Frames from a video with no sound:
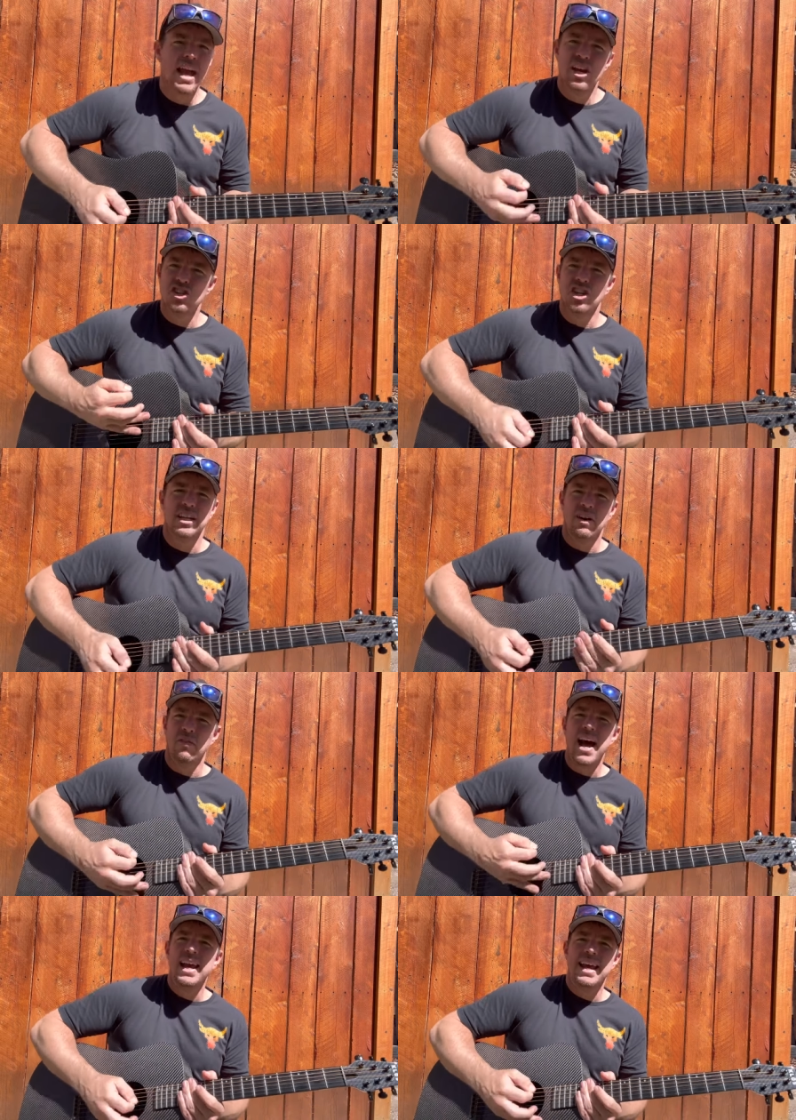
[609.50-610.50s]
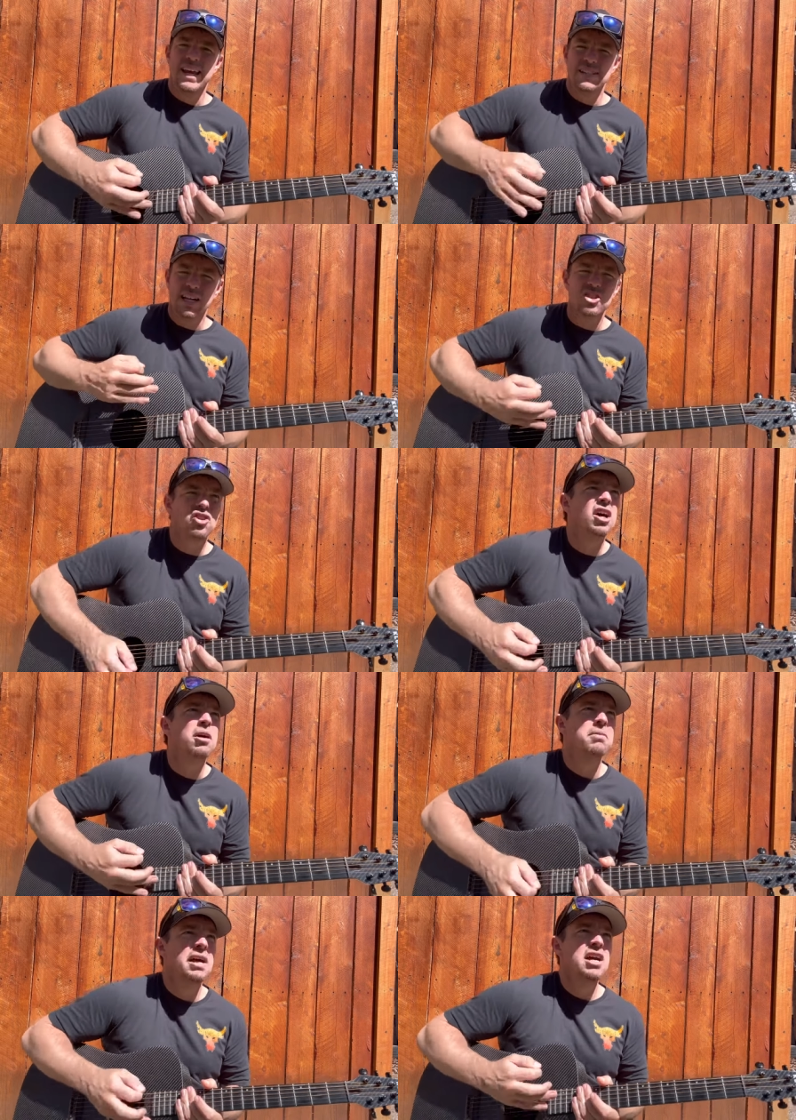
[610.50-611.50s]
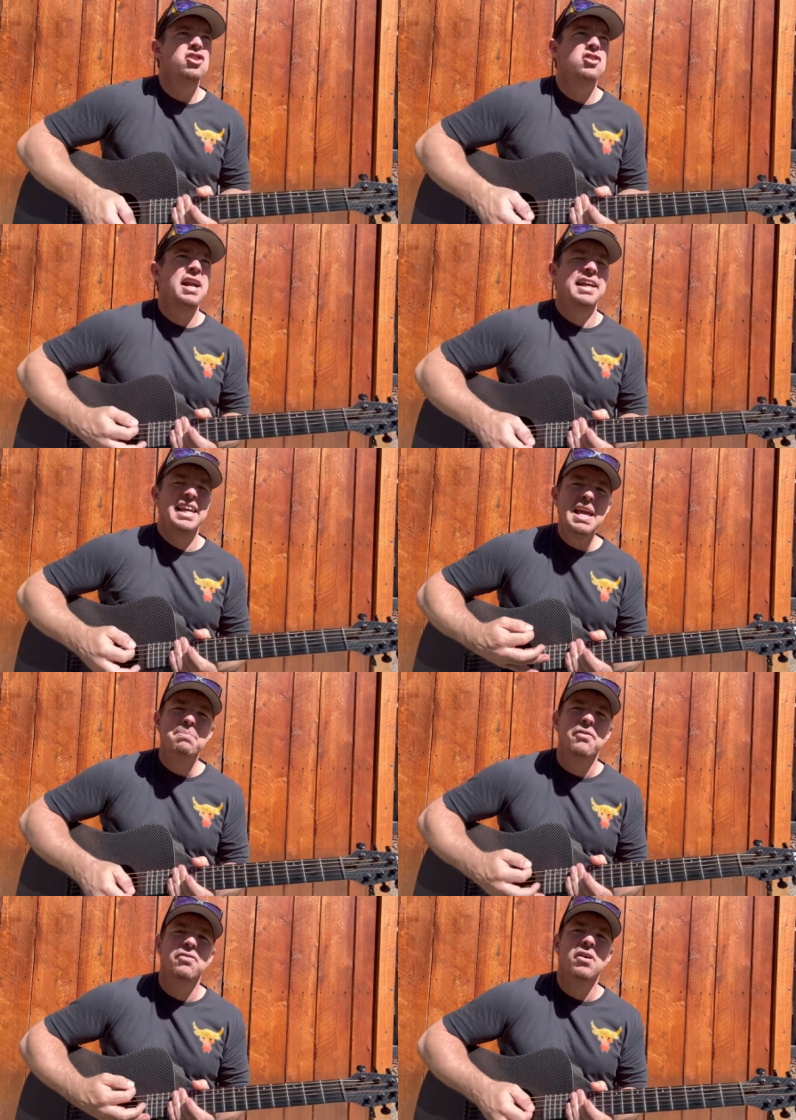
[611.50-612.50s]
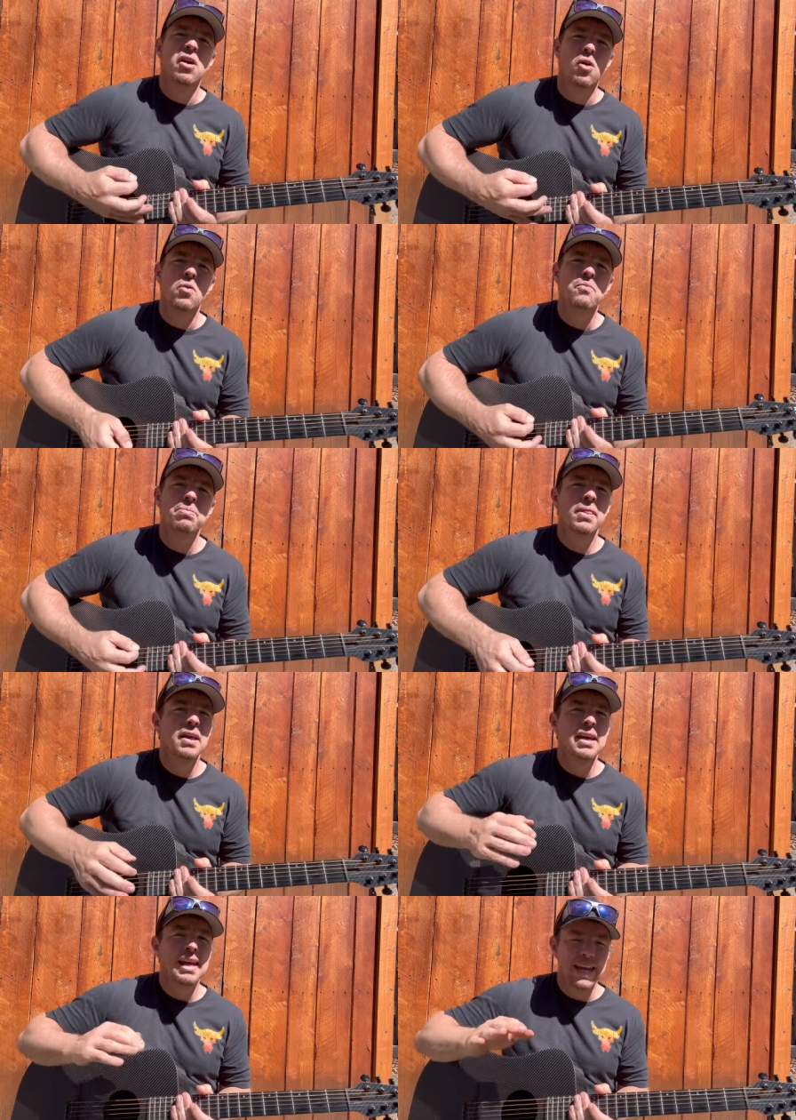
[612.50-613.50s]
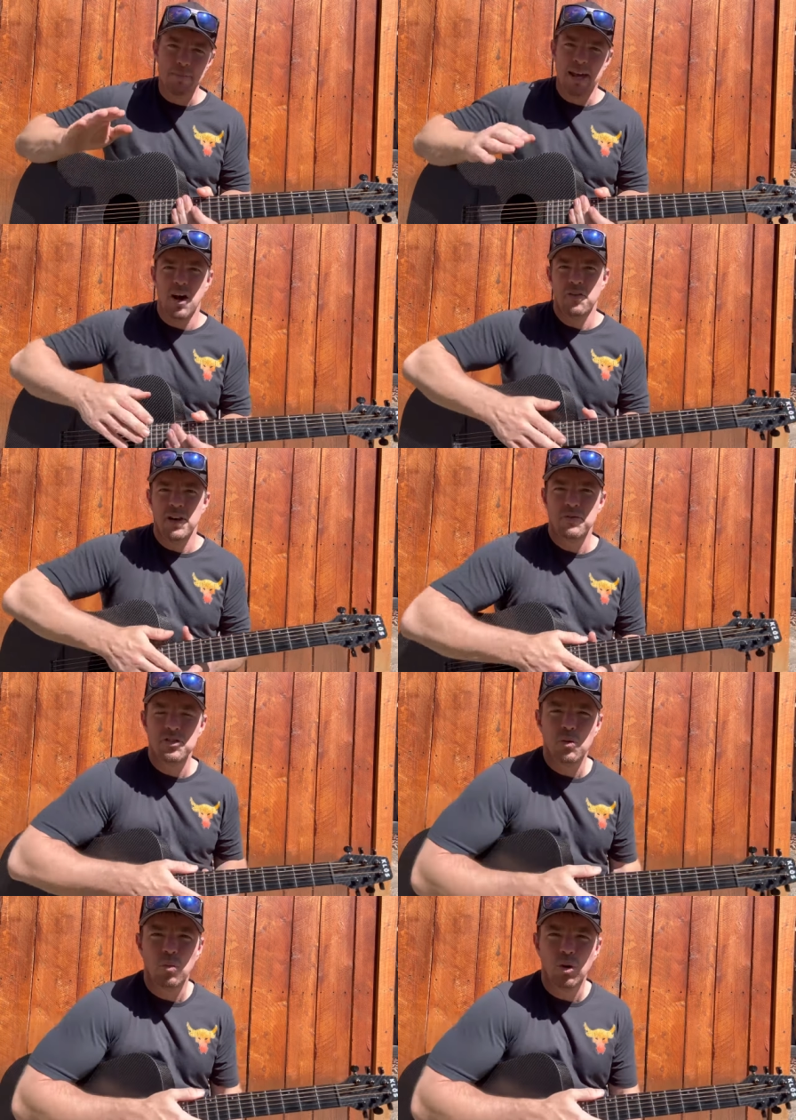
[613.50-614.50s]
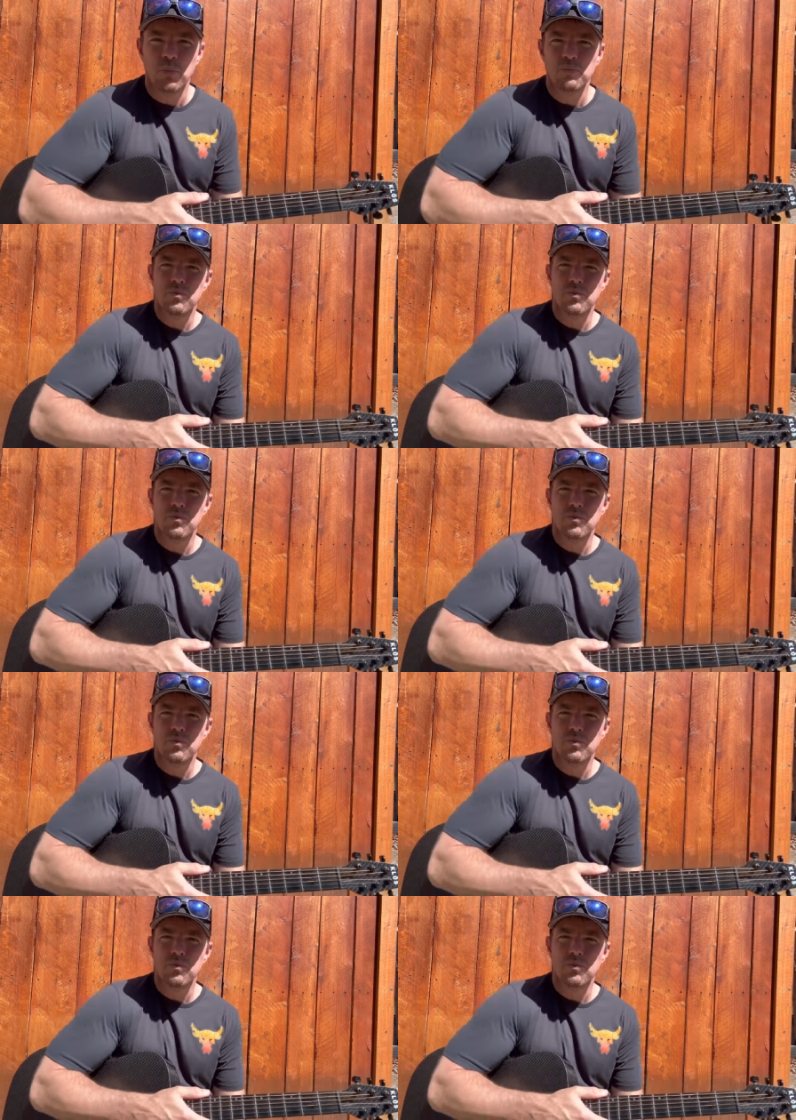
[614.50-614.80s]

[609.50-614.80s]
just look at right hand as like a drum, trying to keep a flow, it made all the difference in the world.